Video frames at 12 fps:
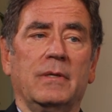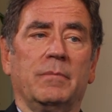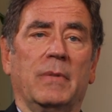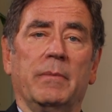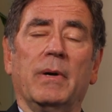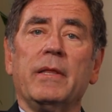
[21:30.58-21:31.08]

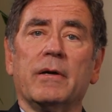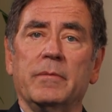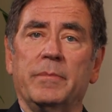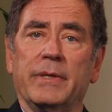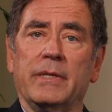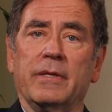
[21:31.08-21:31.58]
my mother,
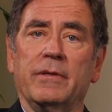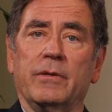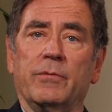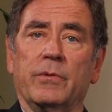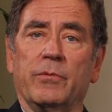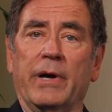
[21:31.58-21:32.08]
but the
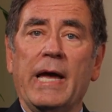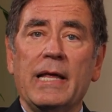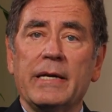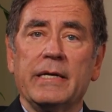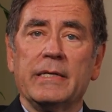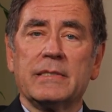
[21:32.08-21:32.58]

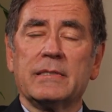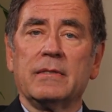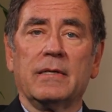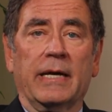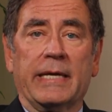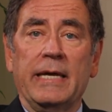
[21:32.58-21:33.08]
reality is
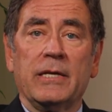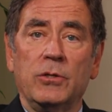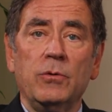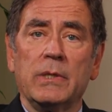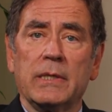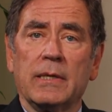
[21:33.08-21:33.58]
I can't
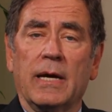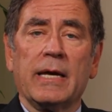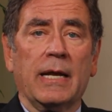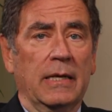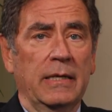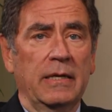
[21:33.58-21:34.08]
do it. I
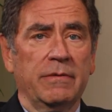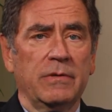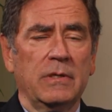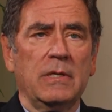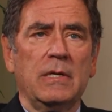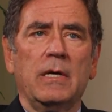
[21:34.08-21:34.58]
got to leave.
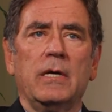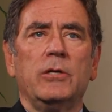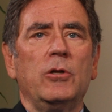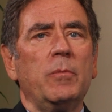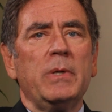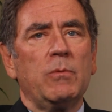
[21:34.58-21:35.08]

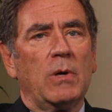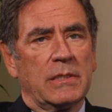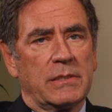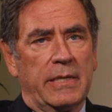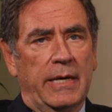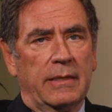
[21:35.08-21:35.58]
Nobody
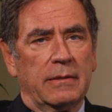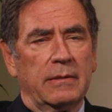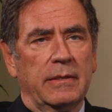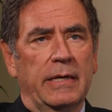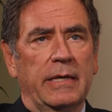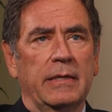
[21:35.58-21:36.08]
wants that.
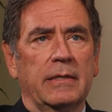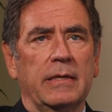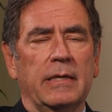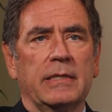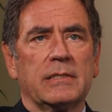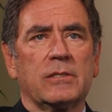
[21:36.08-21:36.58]
And
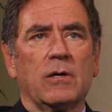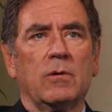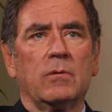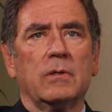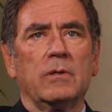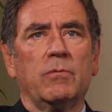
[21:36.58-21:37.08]

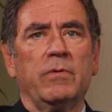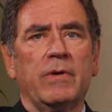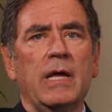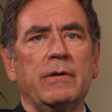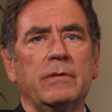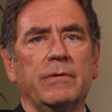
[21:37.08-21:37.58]
so we've
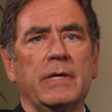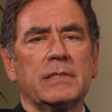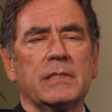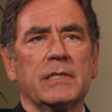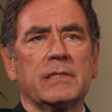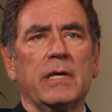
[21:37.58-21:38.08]
got to
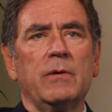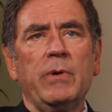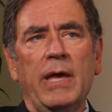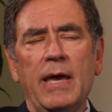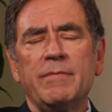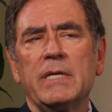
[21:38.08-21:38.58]
address this. And
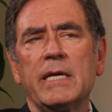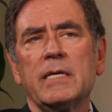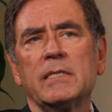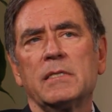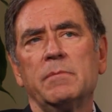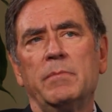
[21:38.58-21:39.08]
we have
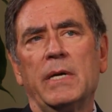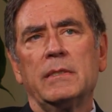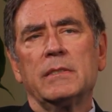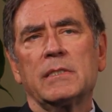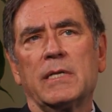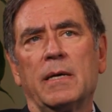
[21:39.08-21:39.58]
taken some
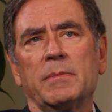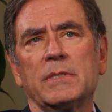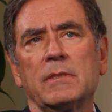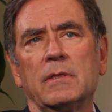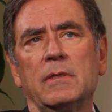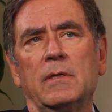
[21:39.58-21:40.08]
steps.